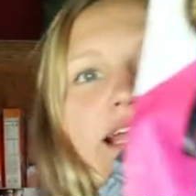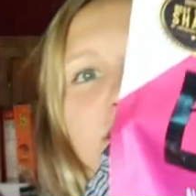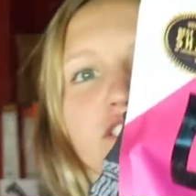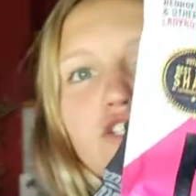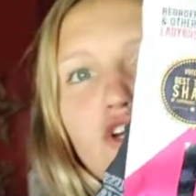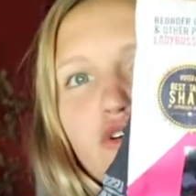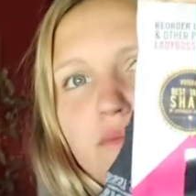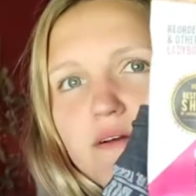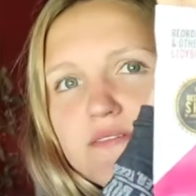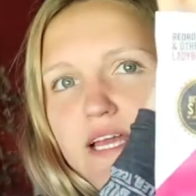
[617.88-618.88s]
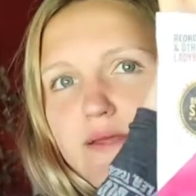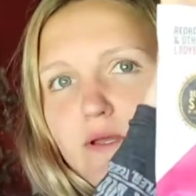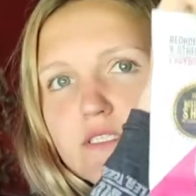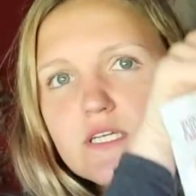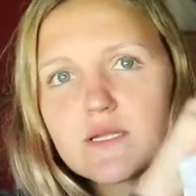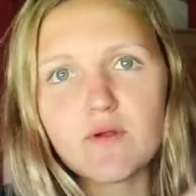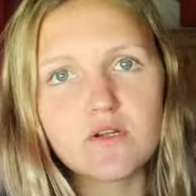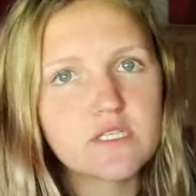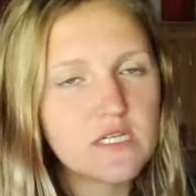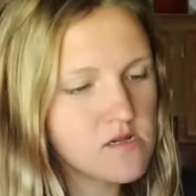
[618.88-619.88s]
a scoop of Ladybug Sling
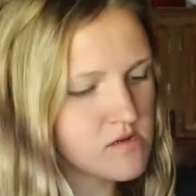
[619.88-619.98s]
protein.